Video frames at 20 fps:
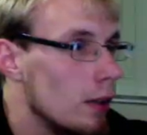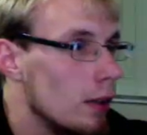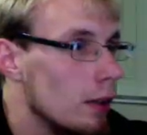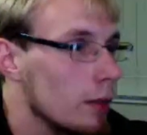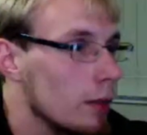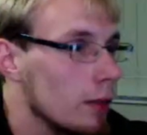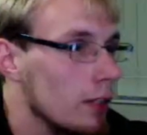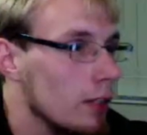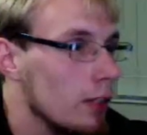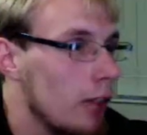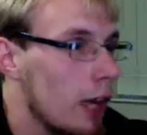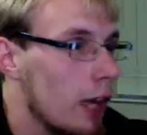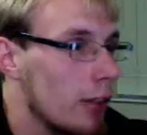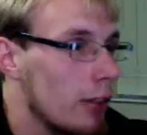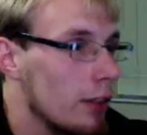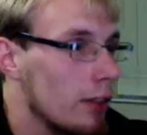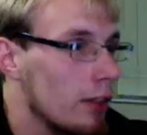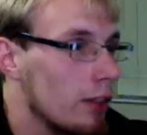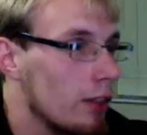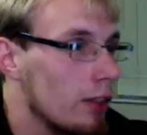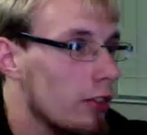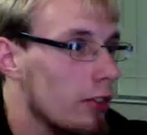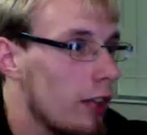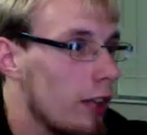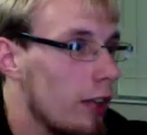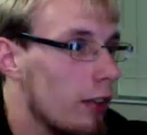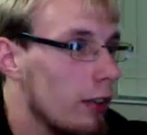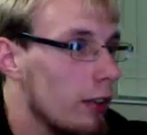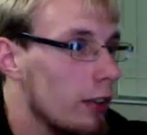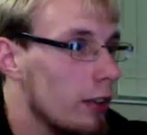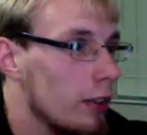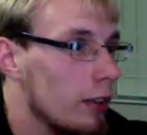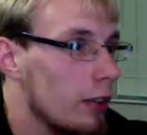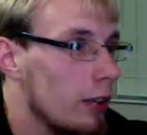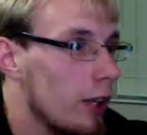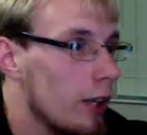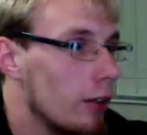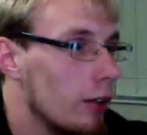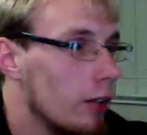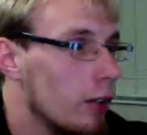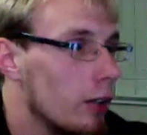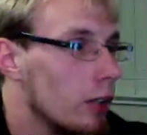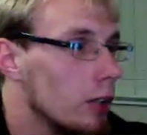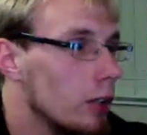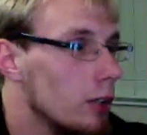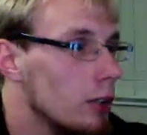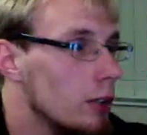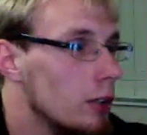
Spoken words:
Not going to scale it at all.